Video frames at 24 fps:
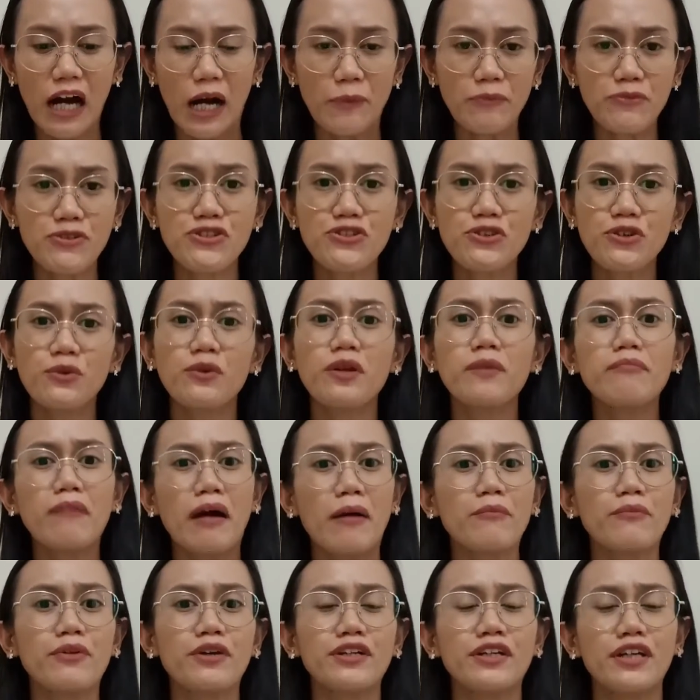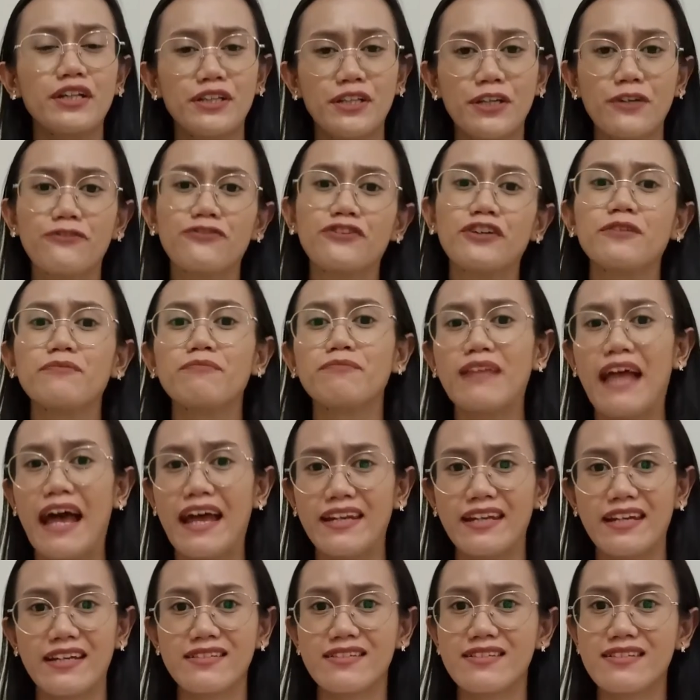to remember the different
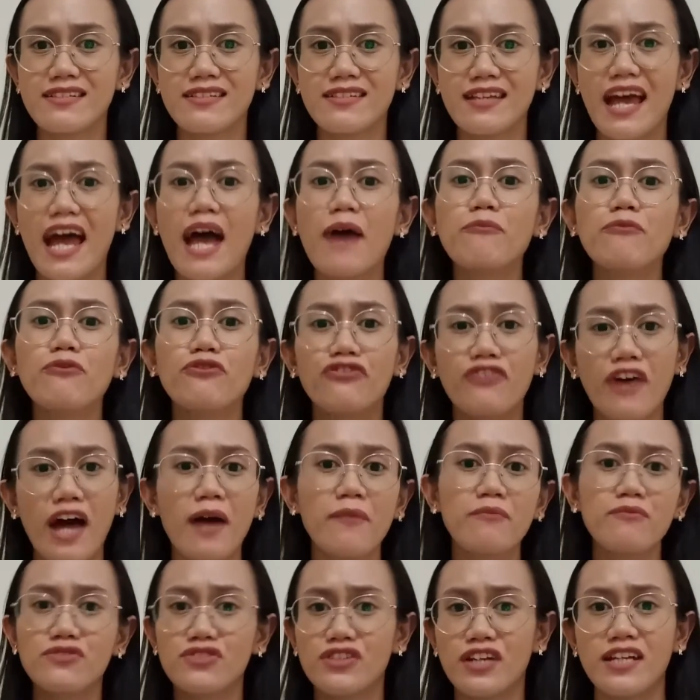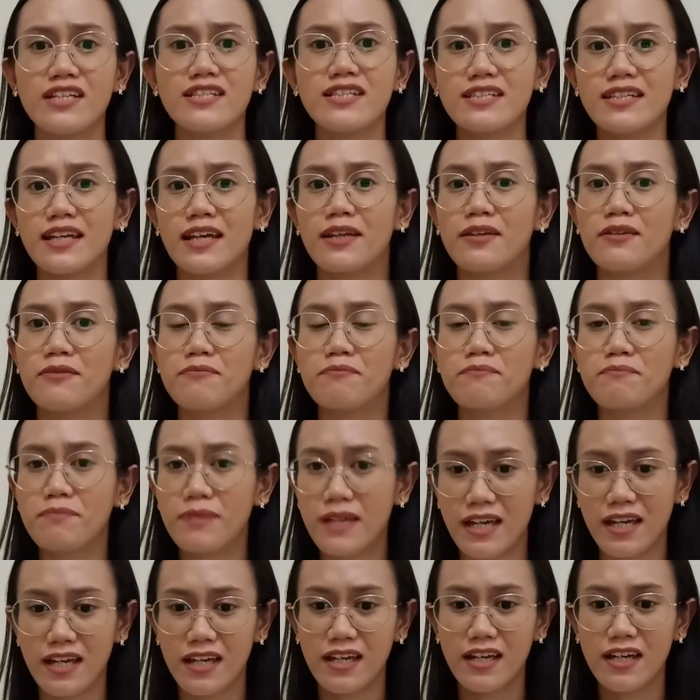planets, M, them, Jason,
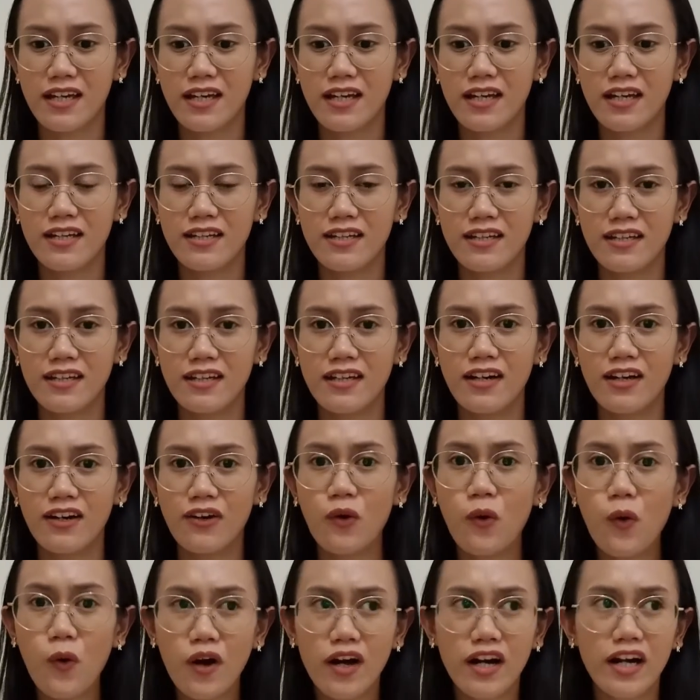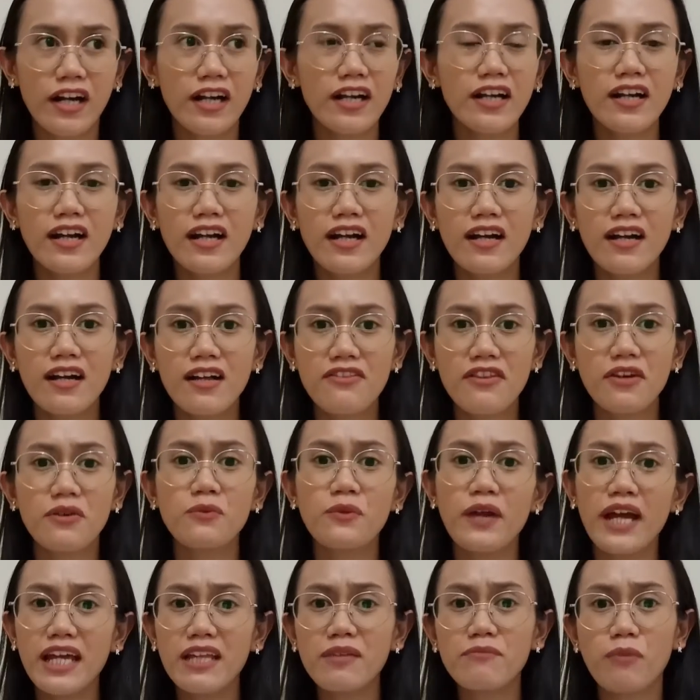P. Or the
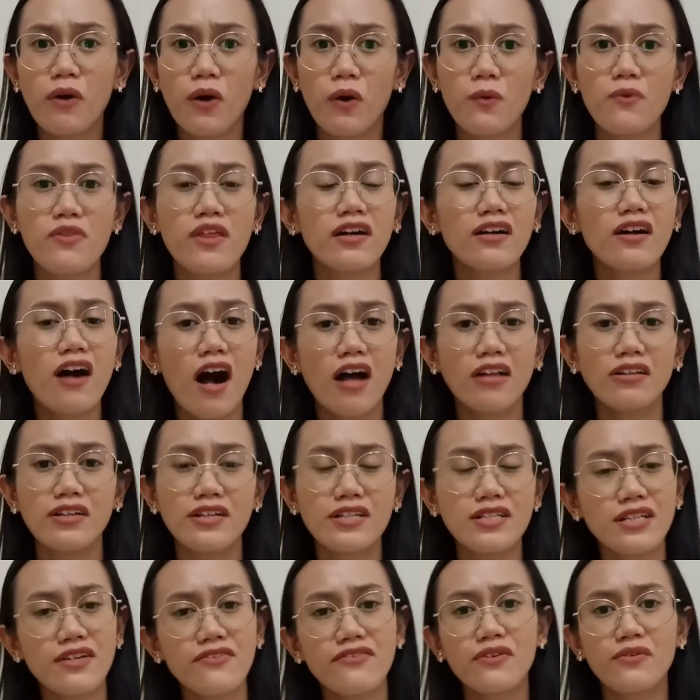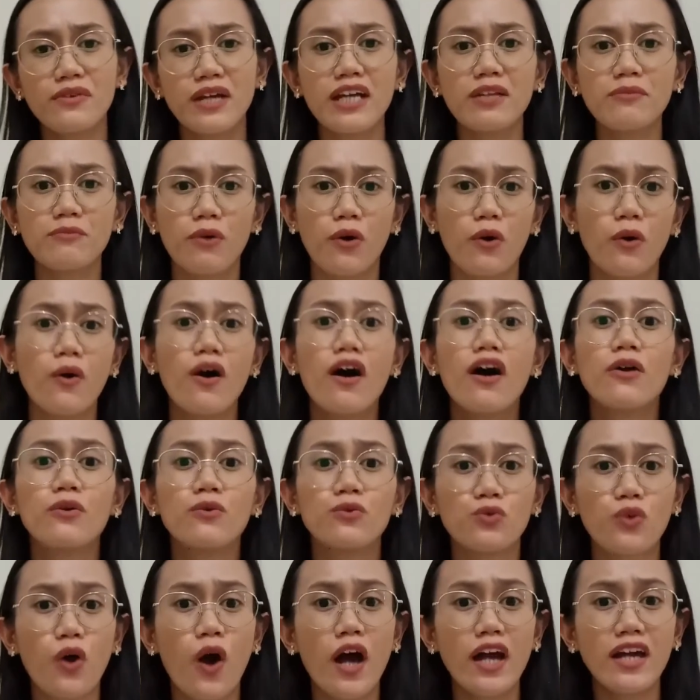rainbow, the colors of the rainbow,
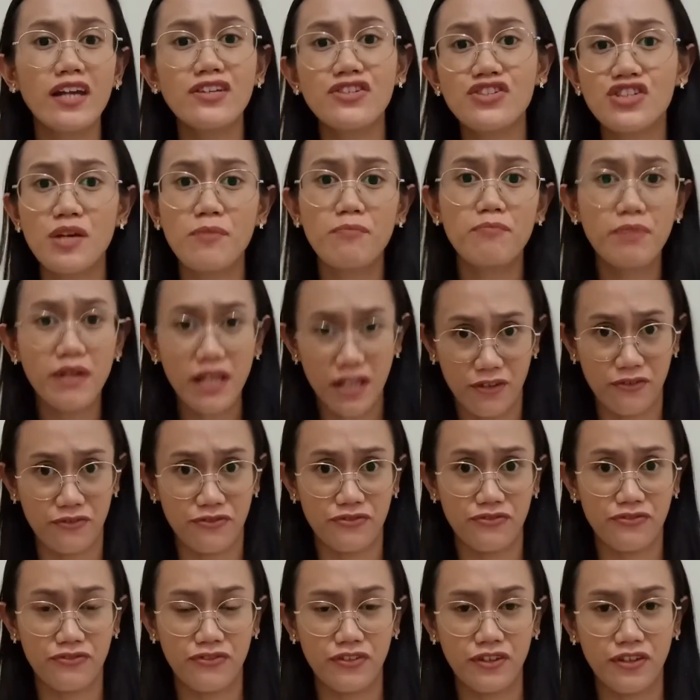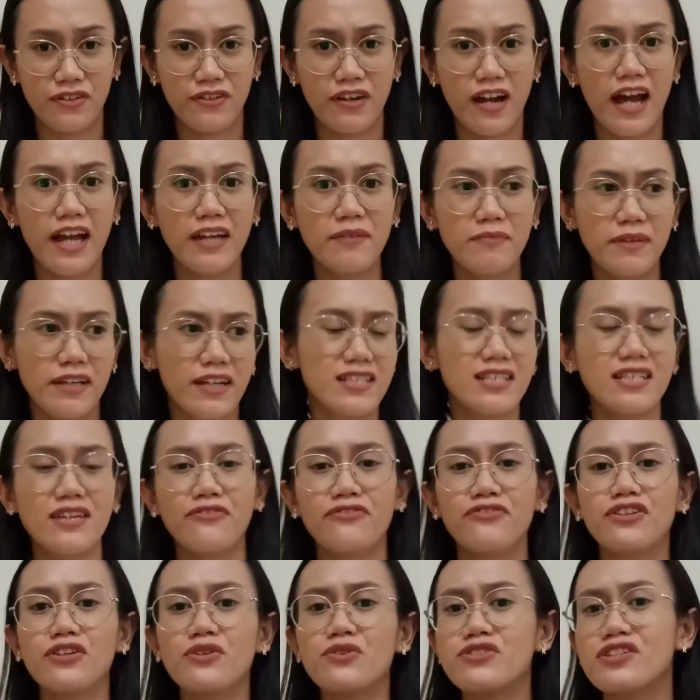Roy G. Biv, right? Because if
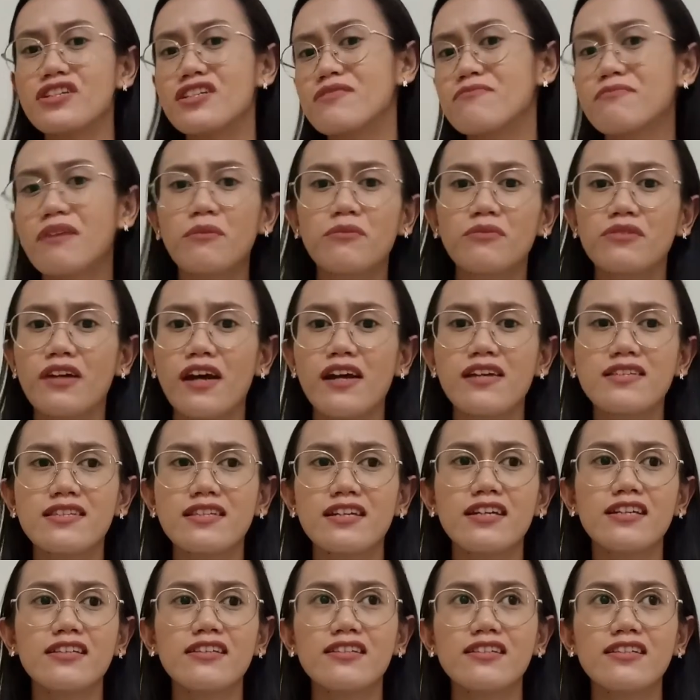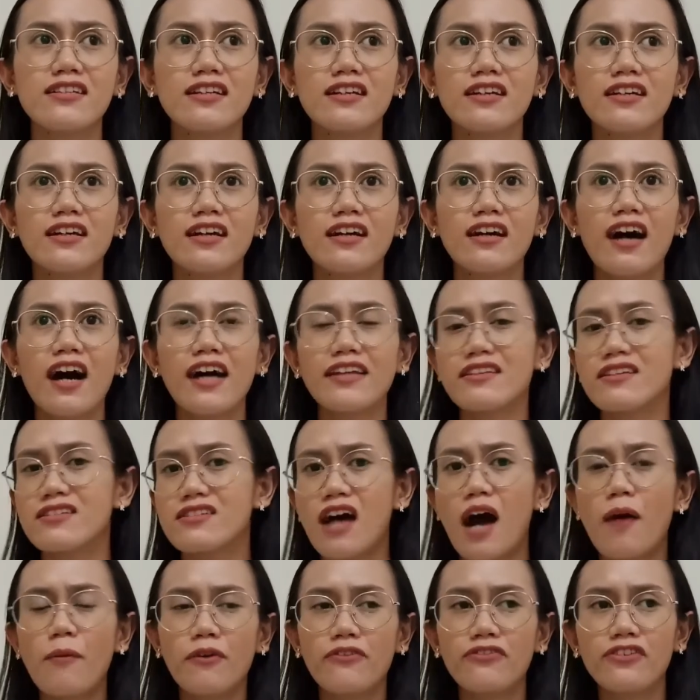you just memorize it at the
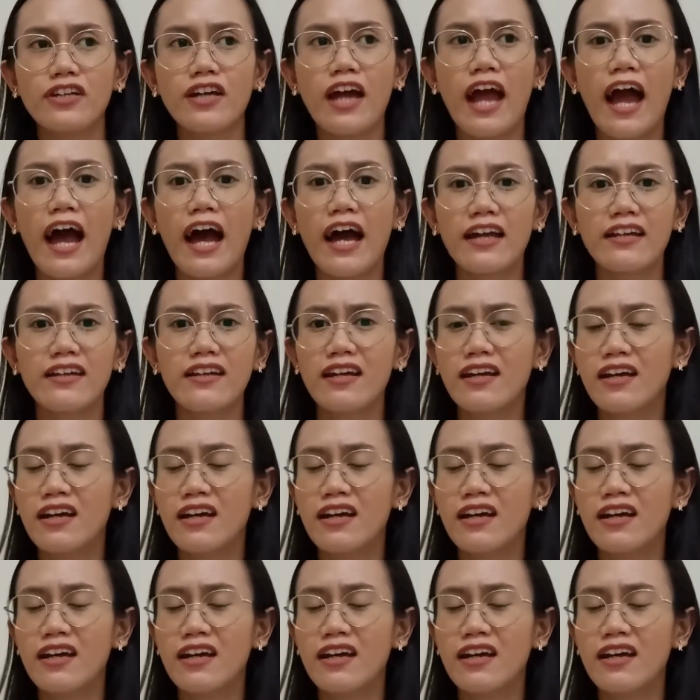top of your head,